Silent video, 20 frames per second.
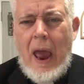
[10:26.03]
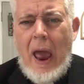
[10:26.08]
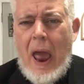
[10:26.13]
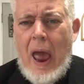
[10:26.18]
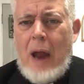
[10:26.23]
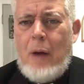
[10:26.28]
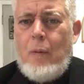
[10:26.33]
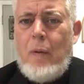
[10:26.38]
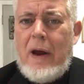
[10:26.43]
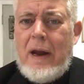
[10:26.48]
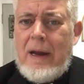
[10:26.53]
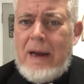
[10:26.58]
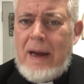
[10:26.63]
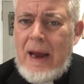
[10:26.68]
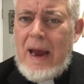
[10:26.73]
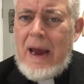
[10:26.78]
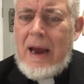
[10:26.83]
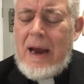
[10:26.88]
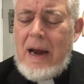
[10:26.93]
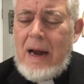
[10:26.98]
And we
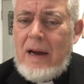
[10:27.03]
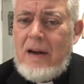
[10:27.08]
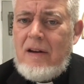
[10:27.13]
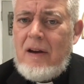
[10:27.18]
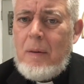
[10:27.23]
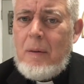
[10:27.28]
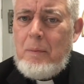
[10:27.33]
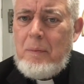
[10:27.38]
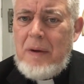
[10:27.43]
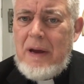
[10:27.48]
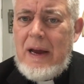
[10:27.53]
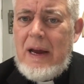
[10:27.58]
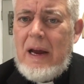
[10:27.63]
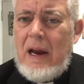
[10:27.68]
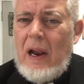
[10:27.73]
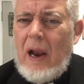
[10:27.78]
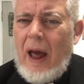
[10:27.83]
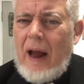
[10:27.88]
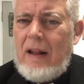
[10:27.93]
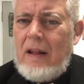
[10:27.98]
need to be
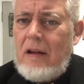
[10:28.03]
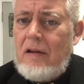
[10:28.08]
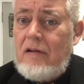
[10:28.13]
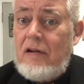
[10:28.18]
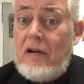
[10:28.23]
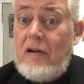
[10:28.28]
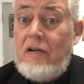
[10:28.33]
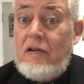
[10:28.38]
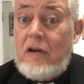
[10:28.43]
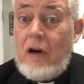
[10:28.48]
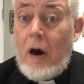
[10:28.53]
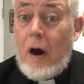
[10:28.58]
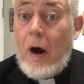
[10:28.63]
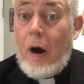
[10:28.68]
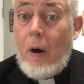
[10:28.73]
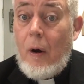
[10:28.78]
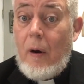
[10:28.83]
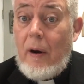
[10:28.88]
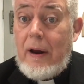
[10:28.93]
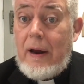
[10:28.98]
like the
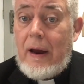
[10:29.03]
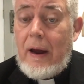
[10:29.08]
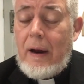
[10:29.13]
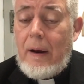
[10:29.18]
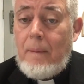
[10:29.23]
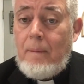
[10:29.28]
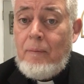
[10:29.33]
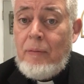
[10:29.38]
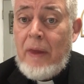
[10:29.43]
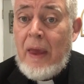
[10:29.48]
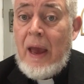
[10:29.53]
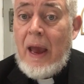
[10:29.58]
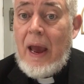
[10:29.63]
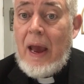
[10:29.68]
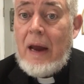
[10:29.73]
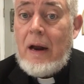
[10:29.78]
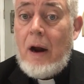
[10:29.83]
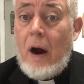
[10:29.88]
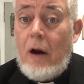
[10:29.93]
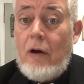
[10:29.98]
centurion
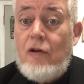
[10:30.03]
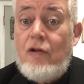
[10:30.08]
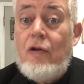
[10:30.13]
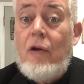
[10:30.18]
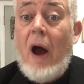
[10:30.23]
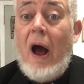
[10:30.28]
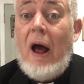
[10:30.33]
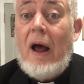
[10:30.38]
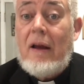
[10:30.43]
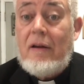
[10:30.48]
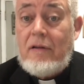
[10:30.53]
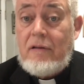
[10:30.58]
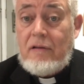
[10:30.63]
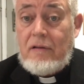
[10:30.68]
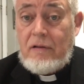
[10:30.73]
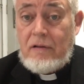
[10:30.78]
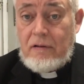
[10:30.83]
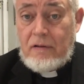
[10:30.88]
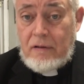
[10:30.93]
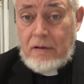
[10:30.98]
in our
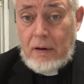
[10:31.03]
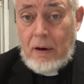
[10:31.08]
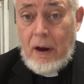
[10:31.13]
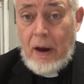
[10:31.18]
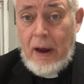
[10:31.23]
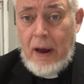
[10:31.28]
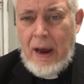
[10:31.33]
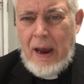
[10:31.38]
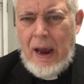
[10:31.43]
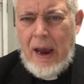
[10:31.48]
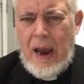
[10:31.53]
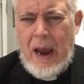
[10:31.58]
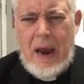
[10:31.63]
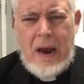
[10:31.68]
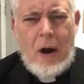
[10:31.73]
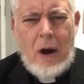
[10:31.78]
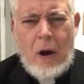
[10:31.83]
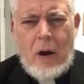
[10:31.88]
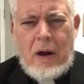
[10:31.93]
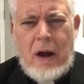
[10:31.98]
trust,
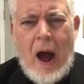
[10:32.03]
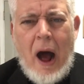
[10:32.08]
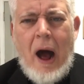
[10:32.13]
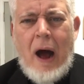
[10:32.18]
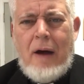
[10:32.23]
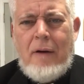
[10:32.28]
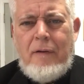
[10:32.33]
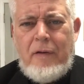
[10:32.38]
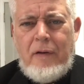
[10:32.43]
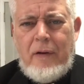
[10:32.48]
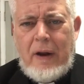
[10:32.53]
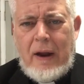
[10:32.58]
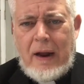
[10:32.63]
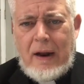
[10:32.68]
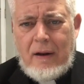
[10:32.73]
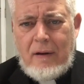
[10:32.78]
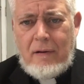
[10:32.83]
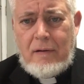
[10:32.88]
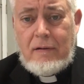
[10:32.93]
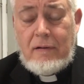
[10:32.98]
in our
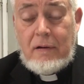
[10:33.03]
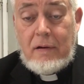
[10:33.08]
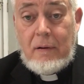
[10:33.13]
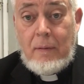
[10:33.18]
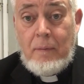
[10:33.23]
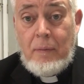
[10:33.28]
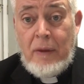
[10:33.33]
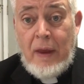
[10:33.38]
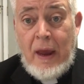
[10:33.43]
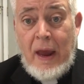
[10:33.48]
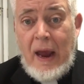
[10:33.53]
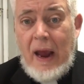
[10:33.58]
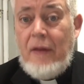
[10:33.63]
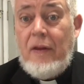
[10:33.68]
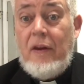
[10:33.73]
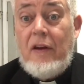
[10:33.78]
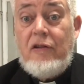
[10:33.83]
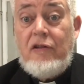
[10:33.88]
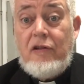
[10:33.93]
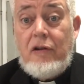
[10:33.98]
confidence,
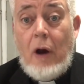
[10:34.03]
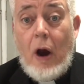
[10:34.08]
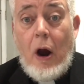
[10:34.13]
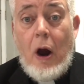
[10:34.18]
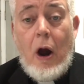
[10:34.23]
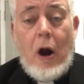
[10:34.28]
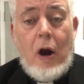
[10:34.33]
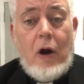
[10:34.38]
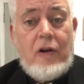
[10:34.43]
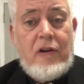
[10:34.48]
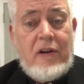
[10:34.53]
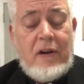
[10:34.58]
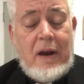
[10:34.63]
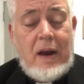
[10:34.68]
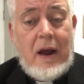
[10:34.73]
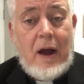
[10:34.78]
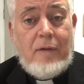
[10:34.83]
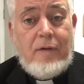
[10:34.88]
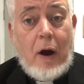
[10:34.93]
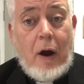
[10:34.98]
in the
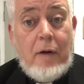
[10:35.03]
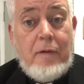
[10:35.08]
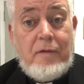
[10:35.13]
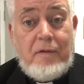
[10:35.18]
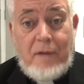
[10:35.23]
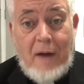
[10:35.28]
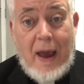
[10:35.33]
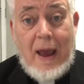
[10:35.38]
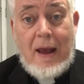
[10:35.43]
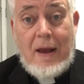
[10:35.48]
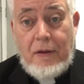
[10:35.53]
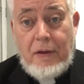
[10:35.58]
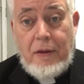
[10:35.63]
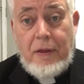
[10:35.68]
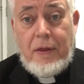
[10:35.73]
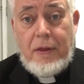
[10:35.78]
surety of our faith.